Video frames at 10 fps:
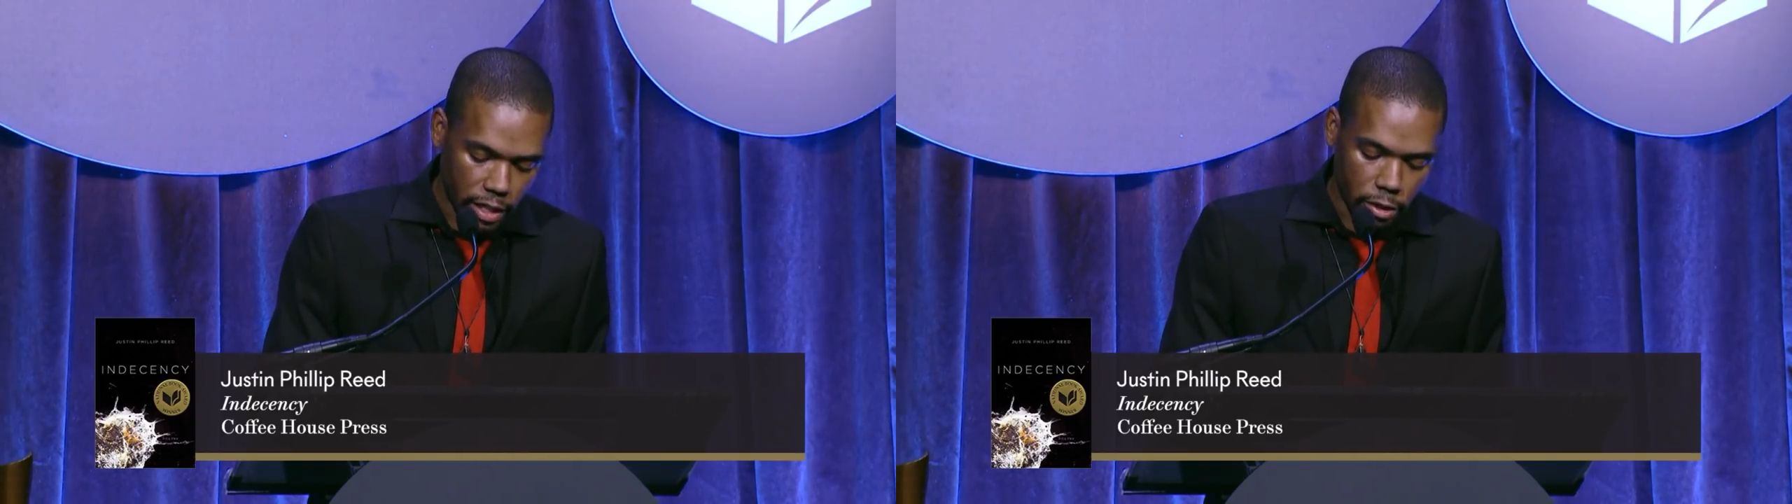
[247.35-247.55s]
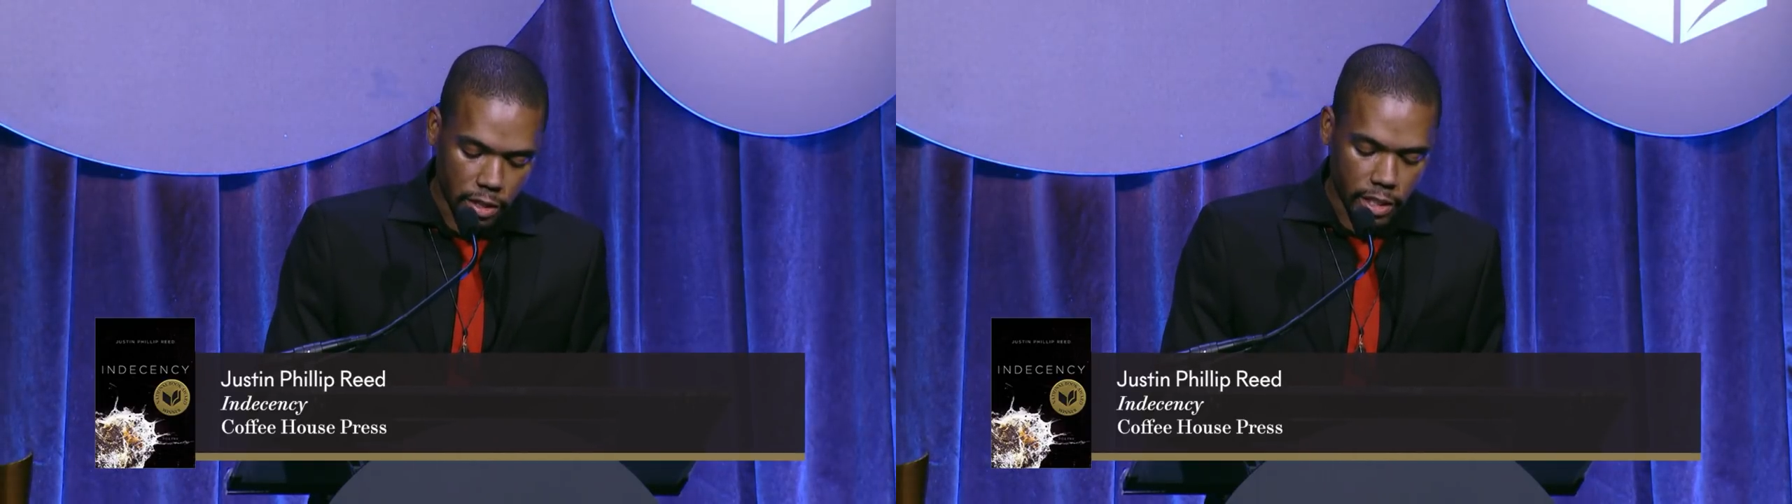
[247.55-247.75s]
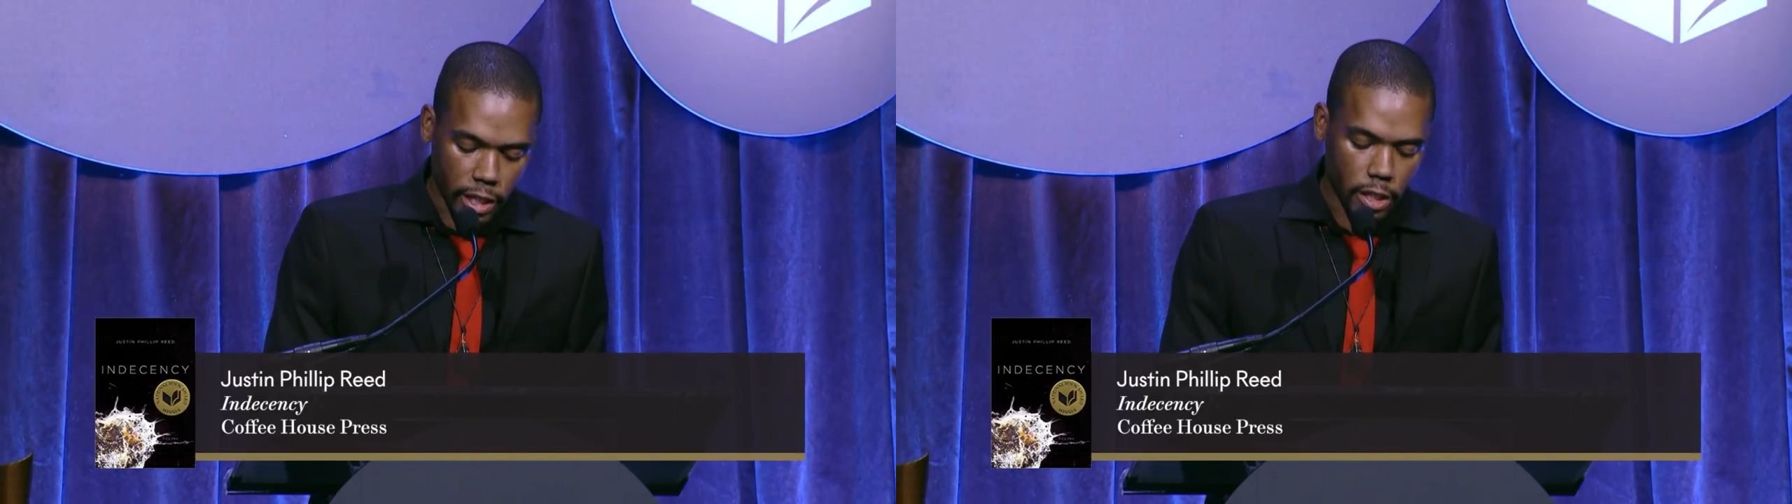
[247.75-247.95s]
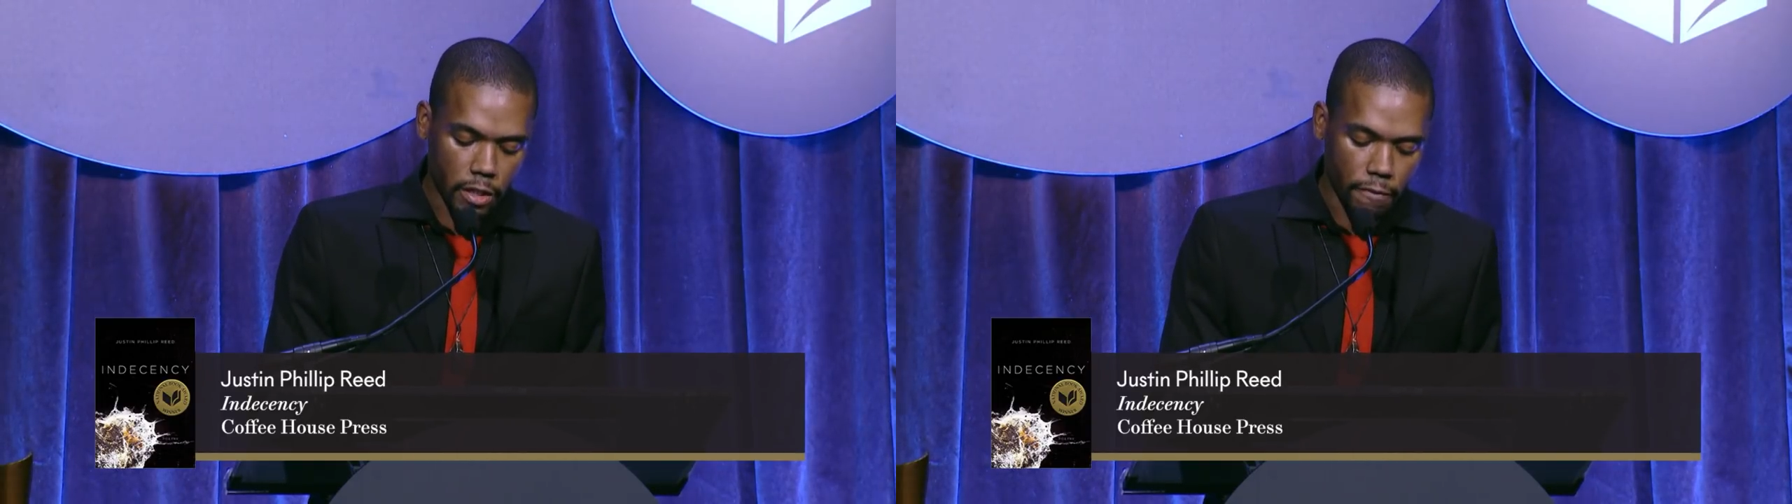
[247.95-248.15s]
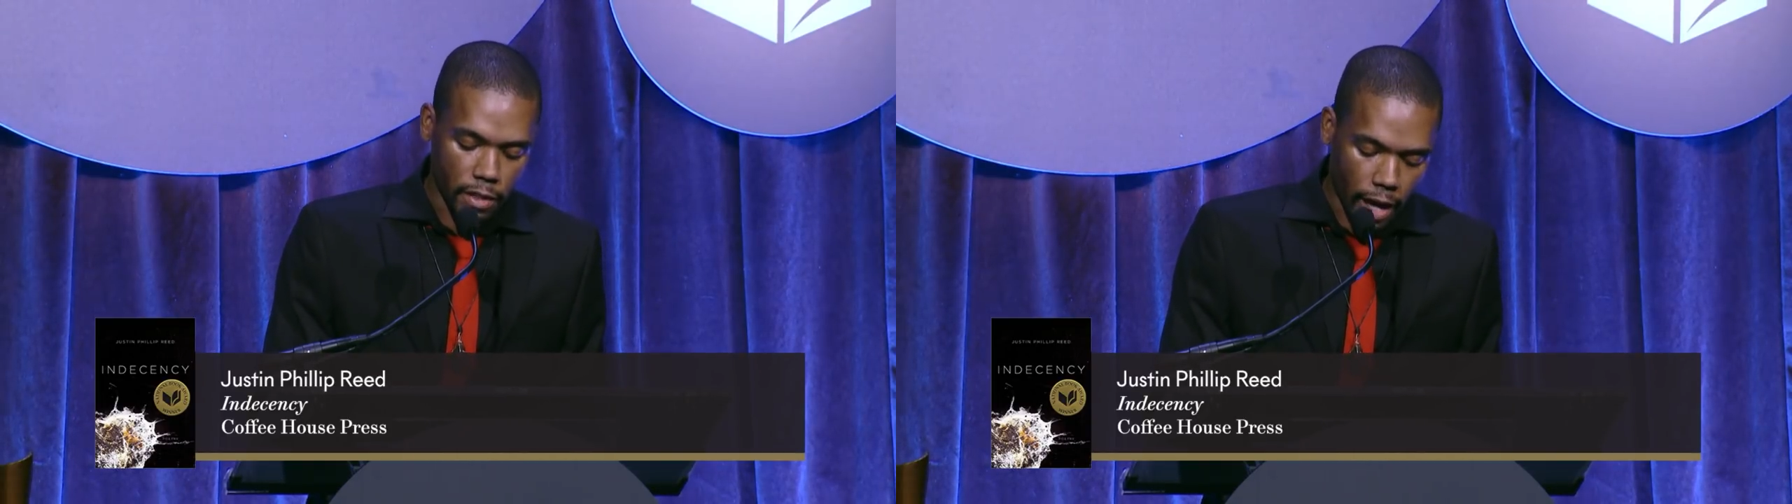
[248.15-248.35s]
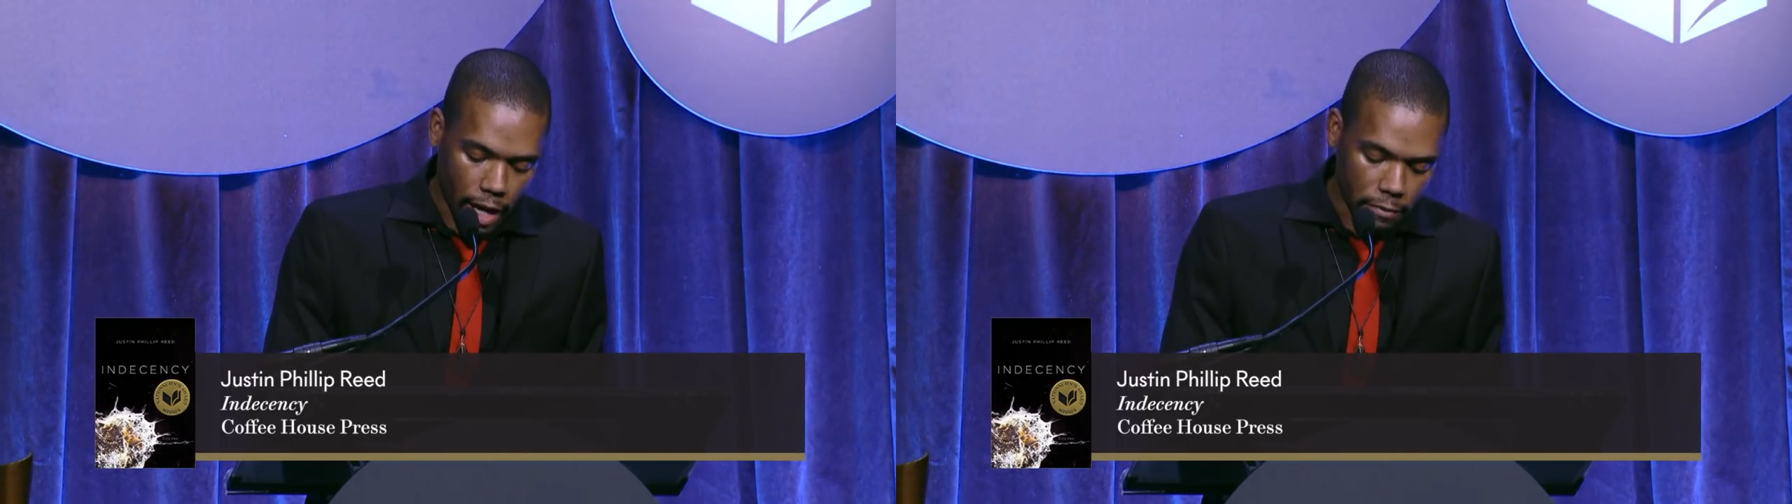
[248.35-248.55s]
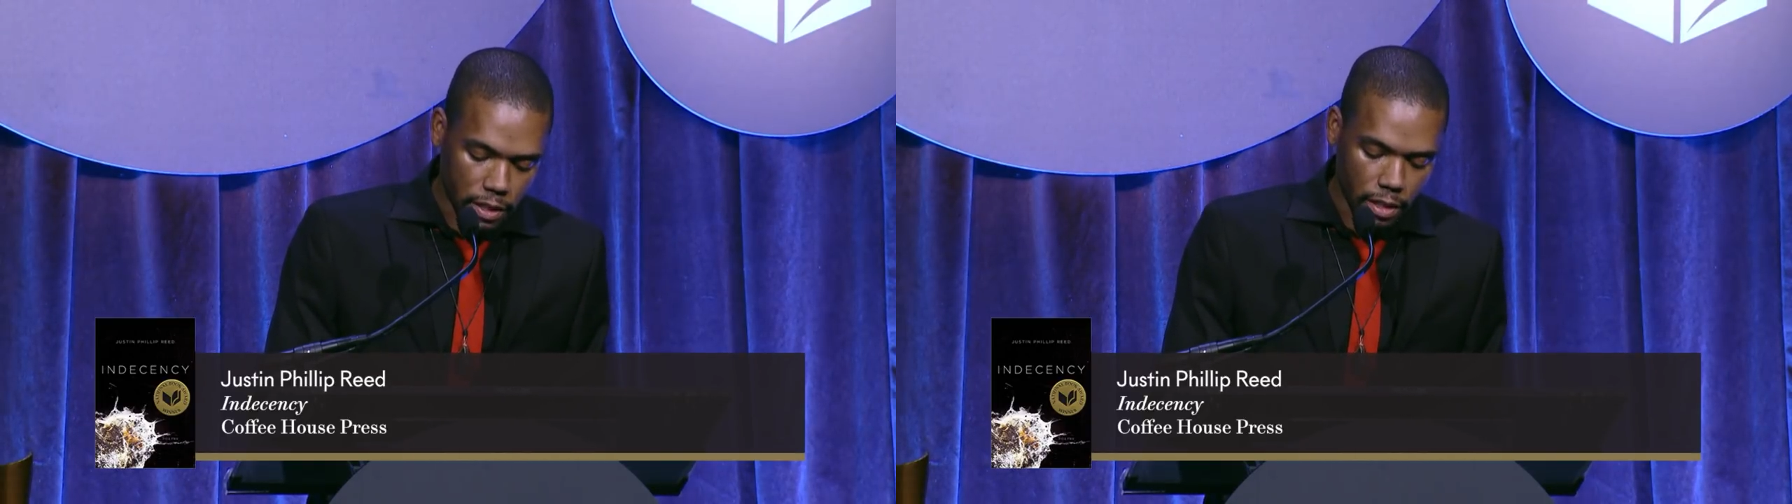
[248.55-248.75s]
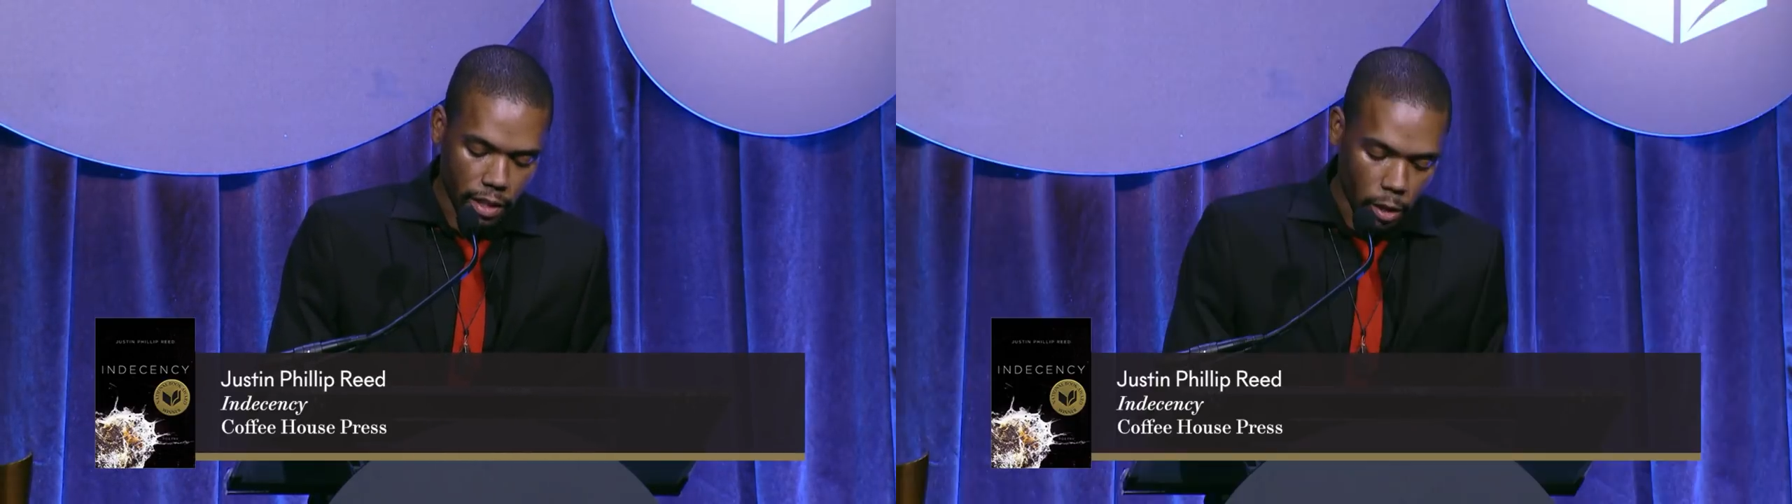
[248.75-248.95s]
intersection of
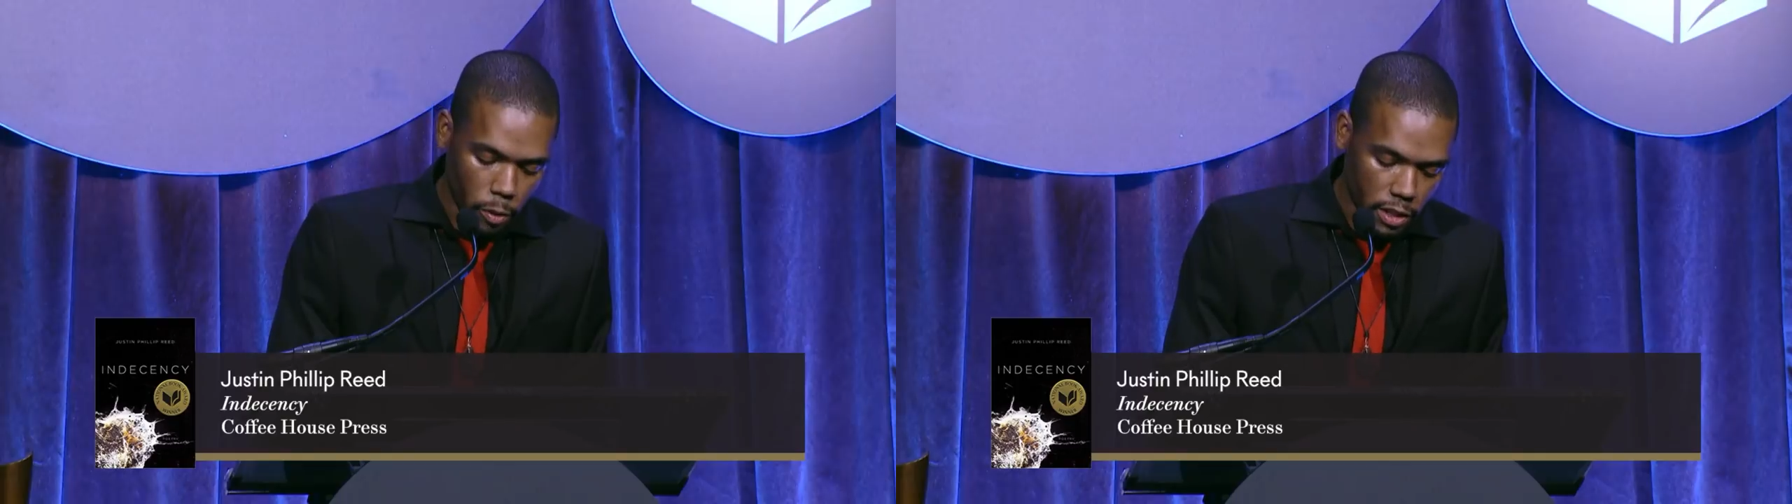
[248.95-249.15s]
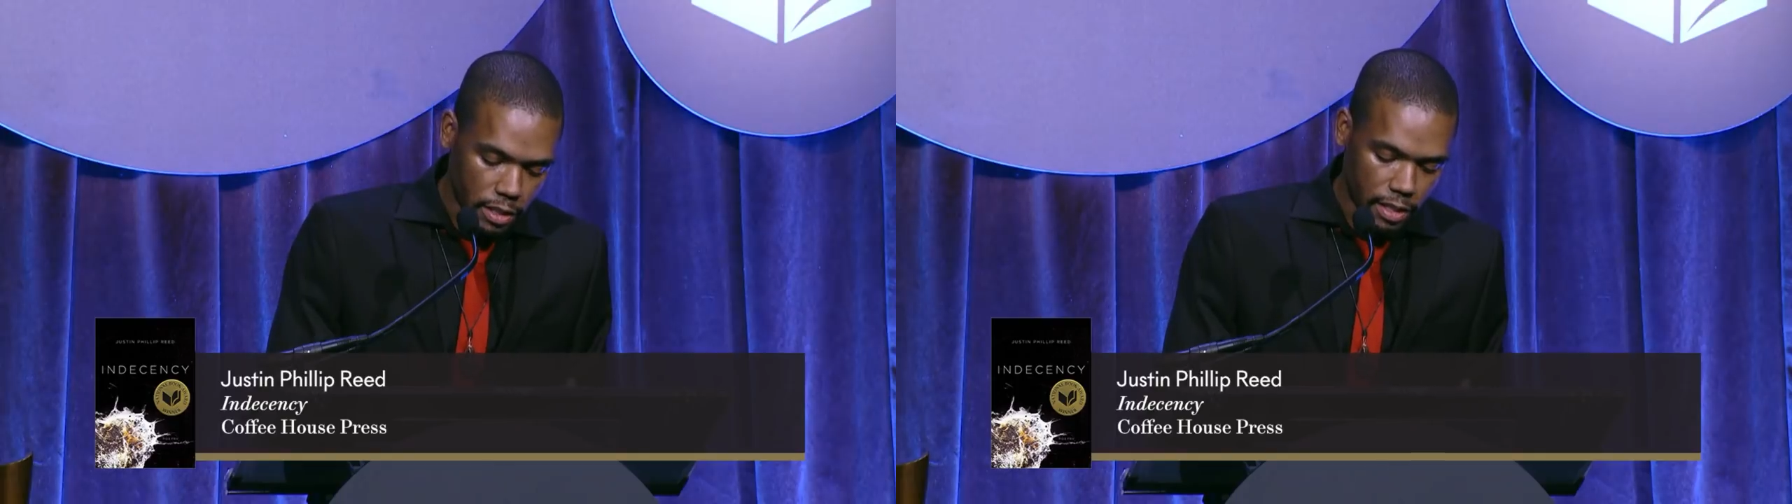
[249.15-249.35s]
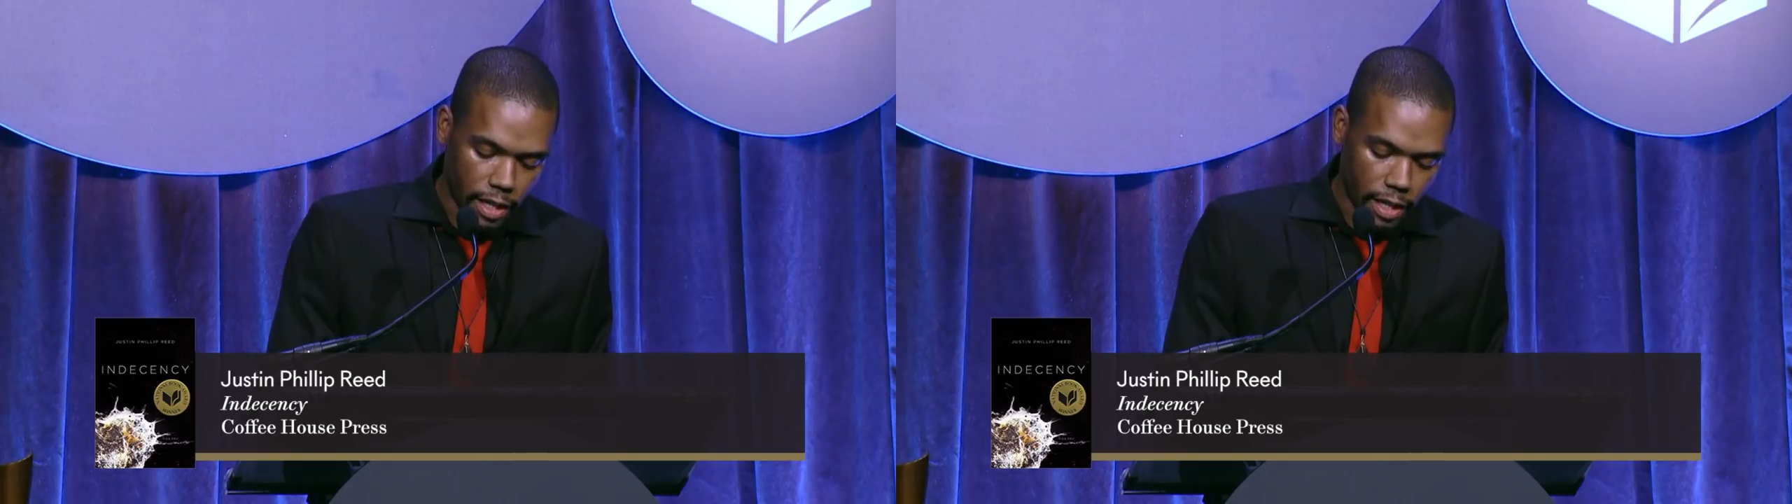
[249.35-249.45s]
lives and languages